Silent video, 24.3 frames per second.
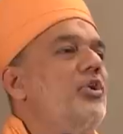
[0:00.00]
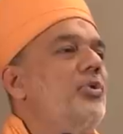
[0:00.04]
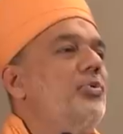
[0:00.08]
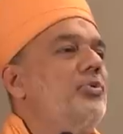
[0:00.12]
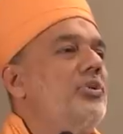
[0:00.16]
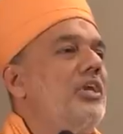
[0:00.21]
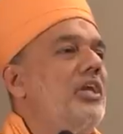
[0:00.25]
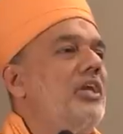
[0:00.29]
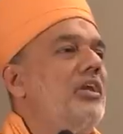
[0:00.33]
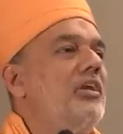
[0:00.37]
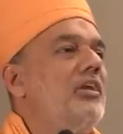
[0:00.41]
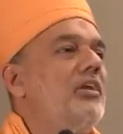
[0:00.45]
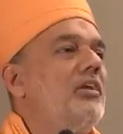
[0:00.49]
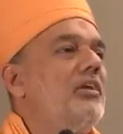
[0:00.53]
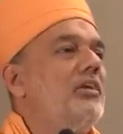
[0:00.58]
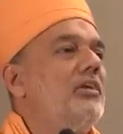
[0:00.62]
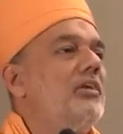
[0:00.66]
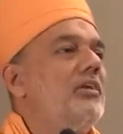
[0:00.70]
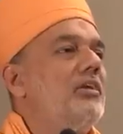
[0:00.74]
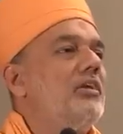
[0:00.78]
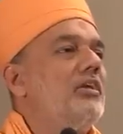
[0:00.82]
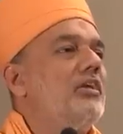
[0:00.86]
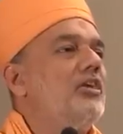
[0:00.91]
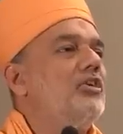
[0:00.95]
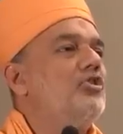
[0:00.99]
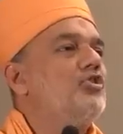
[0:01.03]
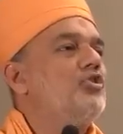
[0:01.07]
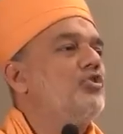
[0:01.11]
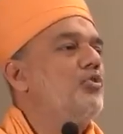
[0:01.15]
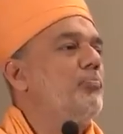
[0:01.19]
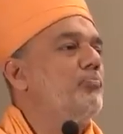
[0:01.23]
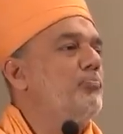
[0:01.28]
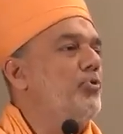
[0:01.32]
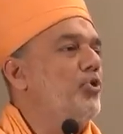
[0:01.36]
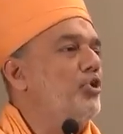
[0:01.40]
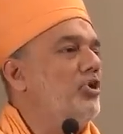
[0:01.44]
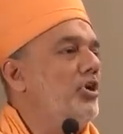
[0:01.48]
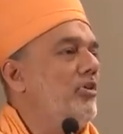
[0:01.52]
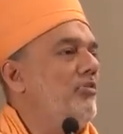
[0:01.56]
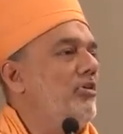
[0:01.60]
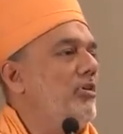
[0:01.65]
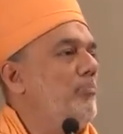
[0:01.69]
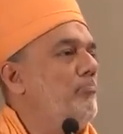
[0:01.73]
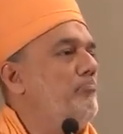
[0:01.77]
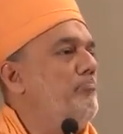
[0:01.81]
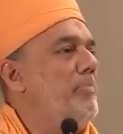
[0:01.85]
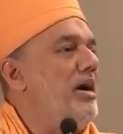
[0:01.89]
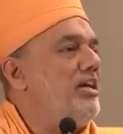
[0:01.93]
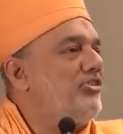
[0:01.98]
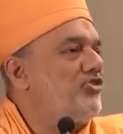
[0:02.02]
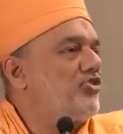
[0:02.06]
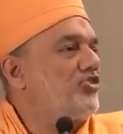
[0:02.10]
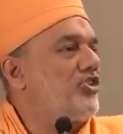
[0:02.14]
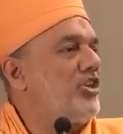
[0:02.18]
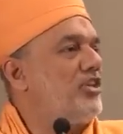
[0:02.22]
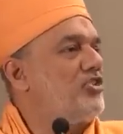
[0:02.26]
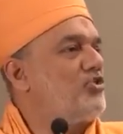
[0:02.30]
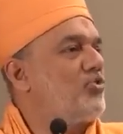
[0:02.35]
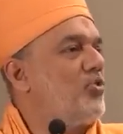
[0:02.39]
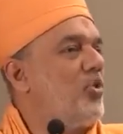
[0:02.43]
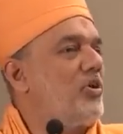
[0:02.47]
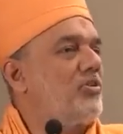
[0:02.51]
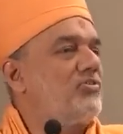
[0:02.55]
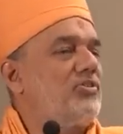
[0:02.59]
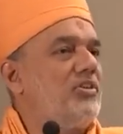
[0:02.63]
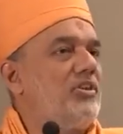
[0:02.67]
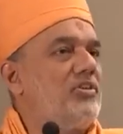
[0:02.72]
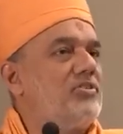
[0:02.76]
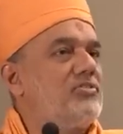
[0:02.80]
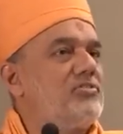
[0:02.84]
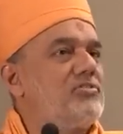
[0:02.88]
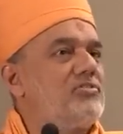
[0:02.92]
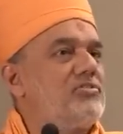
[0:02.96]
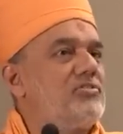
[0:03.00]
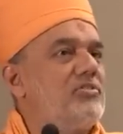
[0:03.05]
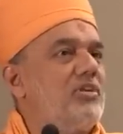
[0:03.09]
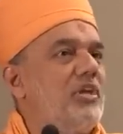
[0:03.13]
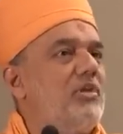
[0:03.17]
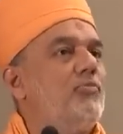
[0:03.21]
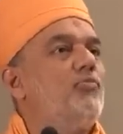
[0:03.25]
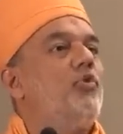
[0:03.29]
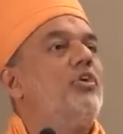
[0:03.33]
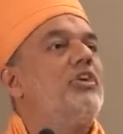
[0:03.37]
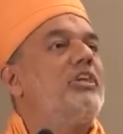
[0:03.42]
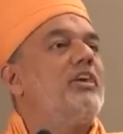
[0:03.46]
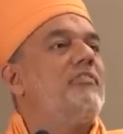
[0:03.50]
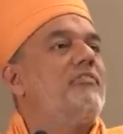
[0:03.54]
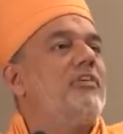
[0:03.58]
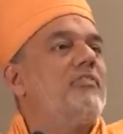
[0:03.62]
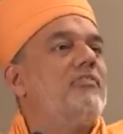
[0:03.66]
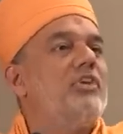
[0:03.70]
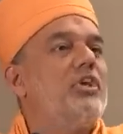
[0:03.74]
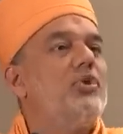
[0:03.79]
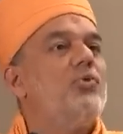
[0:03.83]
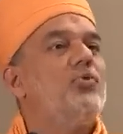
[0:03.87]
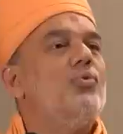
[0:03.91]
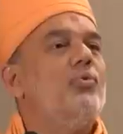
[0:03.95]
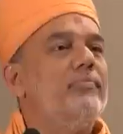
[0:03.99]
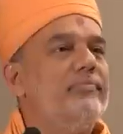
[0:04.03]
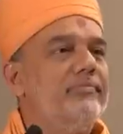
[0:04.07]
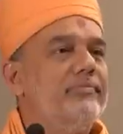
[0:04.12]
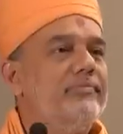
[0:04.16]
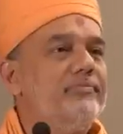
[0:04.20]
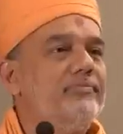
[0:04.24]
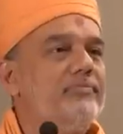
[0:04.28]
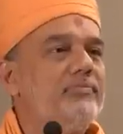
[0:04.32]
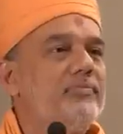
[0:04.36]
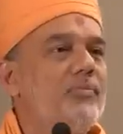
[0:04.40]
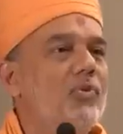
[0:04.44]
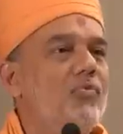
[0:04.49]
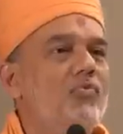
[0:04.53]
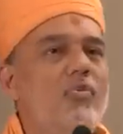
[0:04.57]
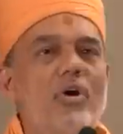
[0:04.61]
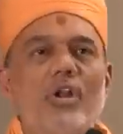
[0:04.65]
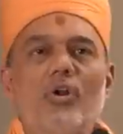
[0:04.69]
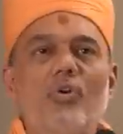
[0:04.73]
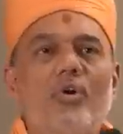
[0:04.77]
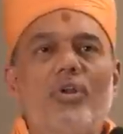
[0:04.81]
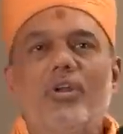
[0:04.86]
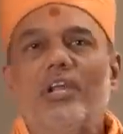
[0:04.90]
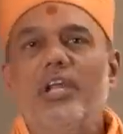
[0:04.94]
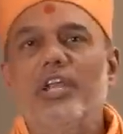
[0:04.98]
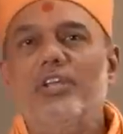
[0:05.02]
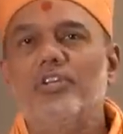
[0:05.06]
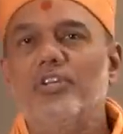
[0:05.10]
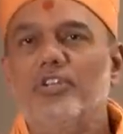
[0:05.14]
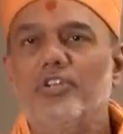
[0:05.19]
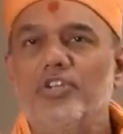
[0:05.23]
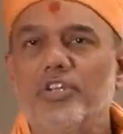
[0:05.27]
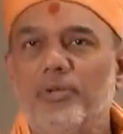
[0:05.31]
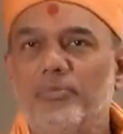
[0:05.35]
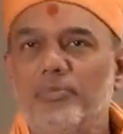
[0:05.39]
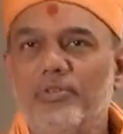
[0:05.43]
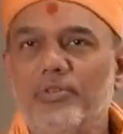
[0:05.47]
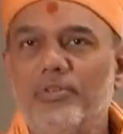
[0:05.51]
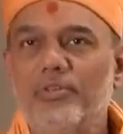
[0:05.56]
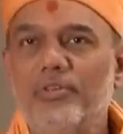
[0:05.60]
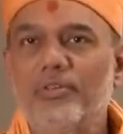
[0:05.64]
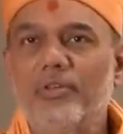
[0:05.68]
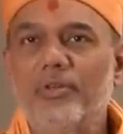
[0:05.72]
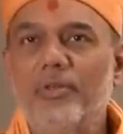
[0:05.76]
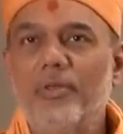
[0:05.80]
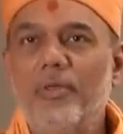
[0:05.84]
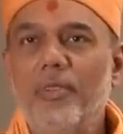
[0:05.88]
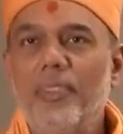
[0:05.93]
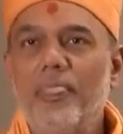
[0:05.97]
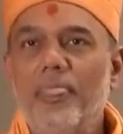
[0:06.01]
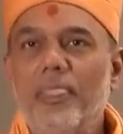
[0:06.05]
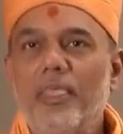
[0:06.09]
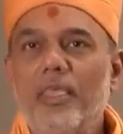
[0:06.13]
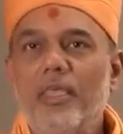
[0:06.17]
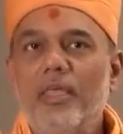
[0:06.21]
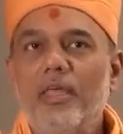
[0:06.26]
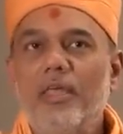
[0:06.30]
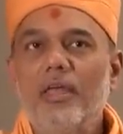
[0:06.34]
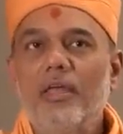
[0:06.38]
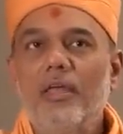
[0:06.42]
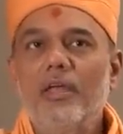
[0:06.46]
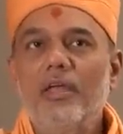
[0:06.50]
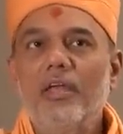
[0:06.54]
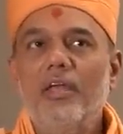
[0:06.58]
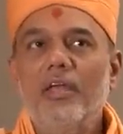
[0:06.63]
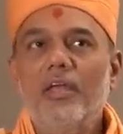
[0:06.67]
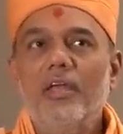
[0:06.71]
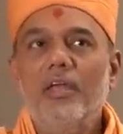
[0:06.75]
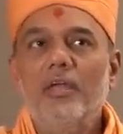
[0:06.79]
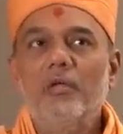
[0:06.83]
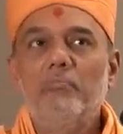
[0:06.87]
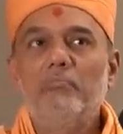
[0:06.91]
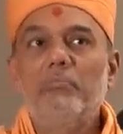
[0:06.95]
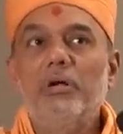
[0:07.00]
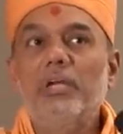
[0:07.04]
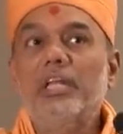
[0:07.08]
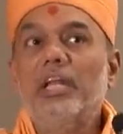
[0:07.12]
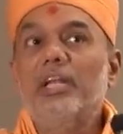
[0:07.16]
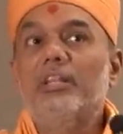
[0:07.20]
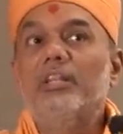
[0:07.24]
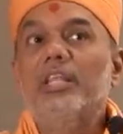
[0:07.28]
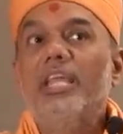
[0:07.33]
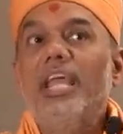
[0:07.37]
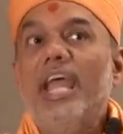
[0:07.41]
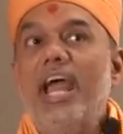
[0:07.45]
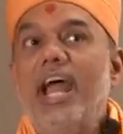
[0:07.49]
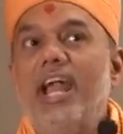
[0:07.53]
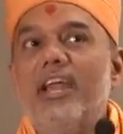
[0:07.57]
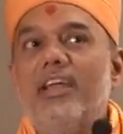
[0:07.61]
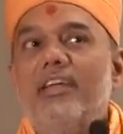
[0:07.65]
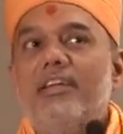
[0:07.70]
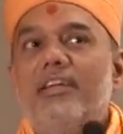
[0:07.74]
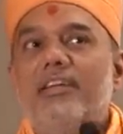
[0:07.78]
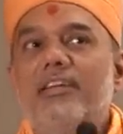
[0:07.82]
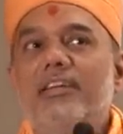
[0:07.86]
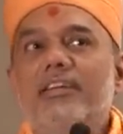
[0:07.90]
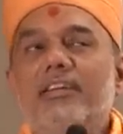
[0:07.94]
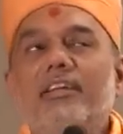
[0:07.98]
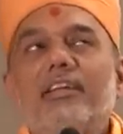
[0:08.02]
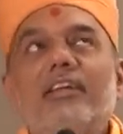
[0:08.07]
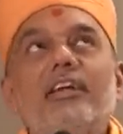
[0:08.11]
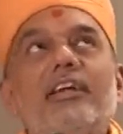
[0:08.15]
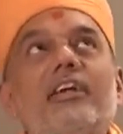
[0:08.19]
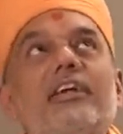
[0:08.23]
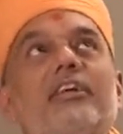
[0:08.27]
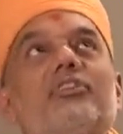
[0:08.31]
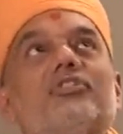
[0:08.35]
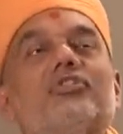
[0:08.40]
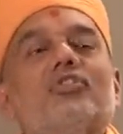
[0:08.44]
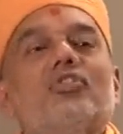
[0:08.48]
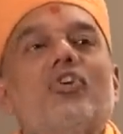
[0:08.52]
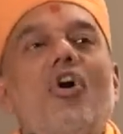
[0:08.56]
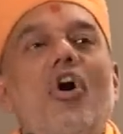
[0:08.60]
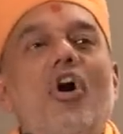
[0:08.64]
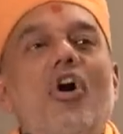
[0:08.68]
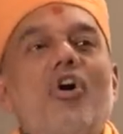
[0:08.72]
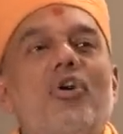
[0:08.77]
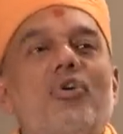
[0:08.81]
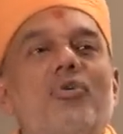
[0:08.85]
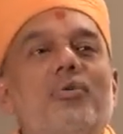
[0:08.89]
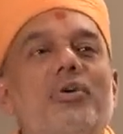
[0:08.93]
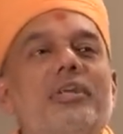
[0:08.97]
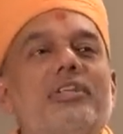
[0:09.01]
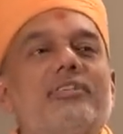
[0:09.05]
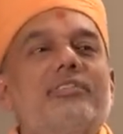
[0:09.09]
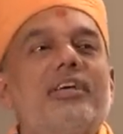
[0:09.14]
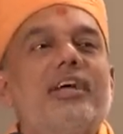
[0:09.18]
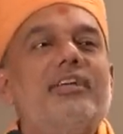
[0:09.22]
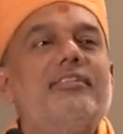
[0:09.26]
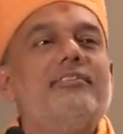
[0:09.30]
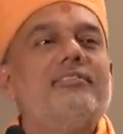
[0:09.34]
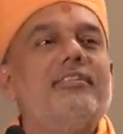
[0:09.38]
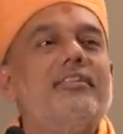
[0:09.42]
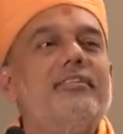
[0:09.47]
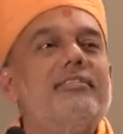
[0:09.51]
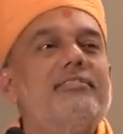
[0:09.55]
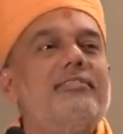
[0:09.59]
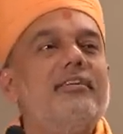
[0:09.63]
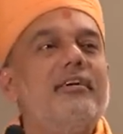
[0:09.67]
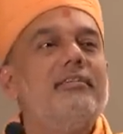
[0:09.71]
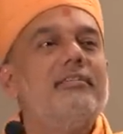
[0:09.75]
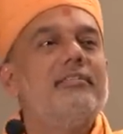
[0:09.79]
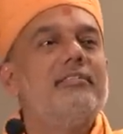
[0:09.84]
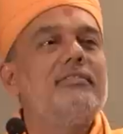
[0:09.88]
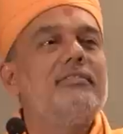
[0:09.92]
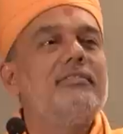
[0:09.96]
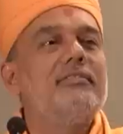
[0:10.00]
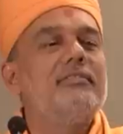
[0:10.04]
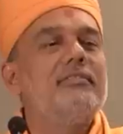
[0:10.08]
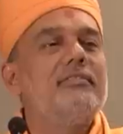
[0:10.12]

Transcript: duty is to put our best resources in whatever we do, work or relationships. But at the end, it is God who decides the result.